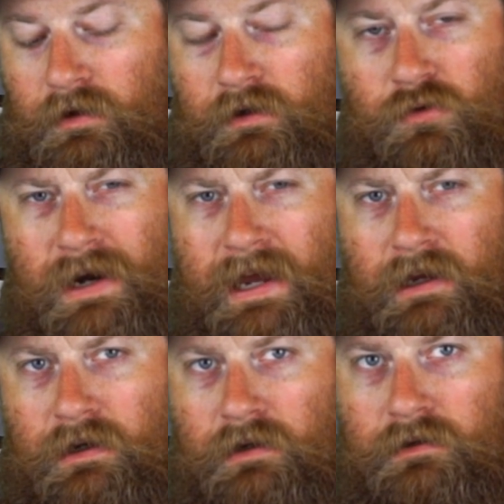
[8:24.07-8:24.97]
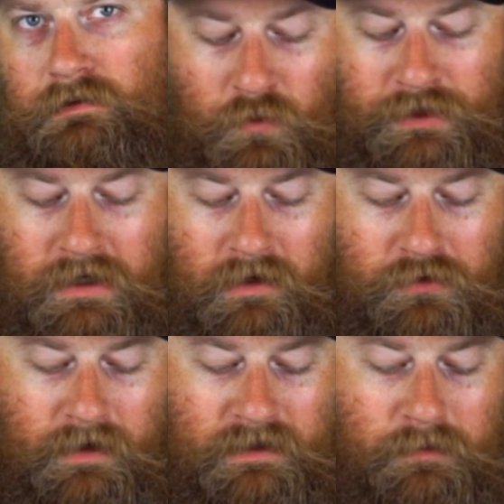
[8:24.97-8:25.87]
a dragon is. Which
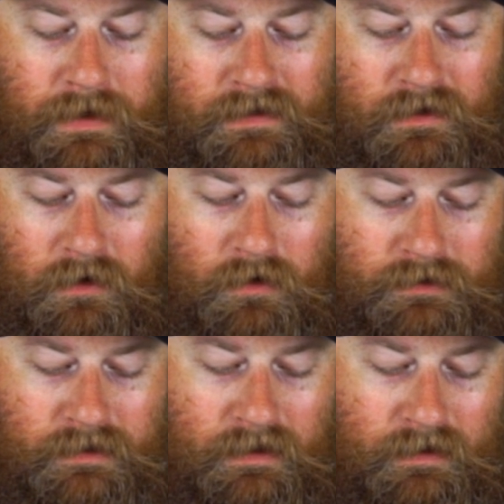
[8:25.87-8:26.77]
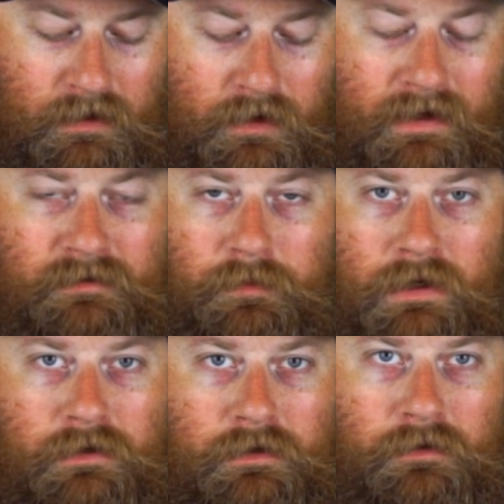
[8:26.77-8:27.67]
country has the best car scene that you guys have
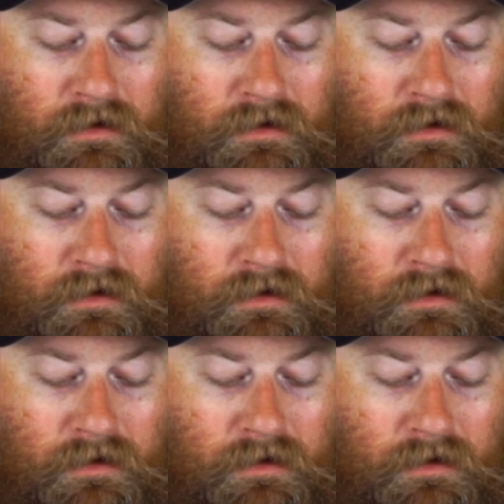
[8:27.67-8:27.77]
been to?